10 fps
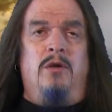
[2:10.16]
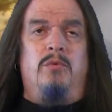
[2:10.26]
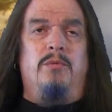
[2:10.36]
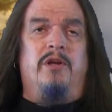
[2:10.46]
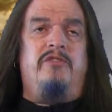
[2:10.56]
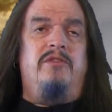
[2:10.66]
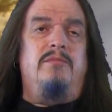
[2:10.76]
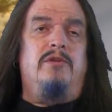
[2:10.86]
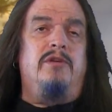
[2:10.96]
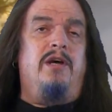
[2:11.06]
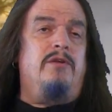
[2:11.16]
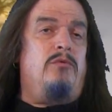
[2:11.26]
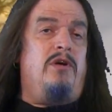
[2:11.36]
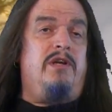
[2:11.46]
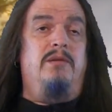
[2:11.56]
We watched them learn how to
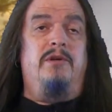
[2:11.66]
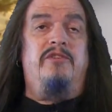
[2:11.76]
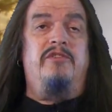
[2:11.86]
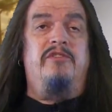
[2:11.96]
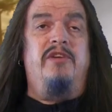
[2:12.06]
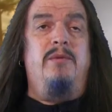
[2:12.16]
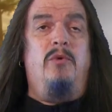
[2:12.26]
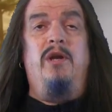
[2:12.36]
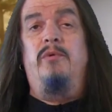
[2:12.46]
walk in much the same way,